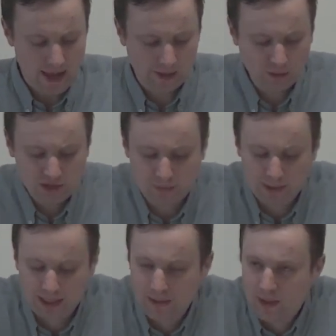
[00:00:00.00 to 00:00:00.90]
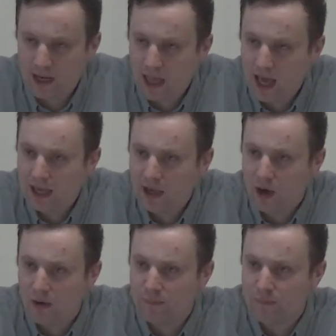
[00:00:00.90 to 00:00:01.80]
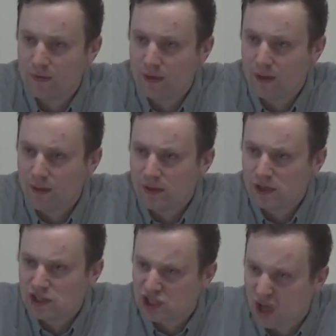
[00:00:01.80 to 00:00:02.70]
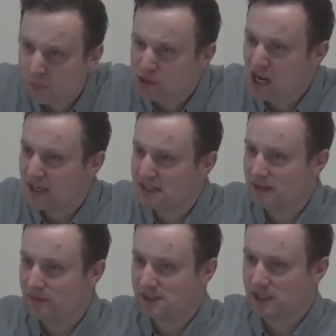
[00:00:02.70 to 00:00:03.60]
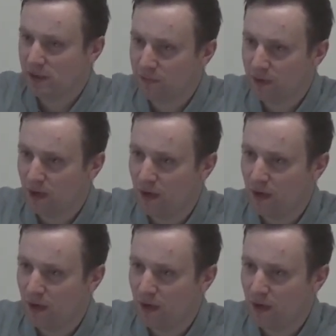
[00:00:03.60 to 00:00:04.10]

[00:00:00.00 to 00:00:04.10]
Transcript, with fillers: And ultimately, the lie of subjectivity, of,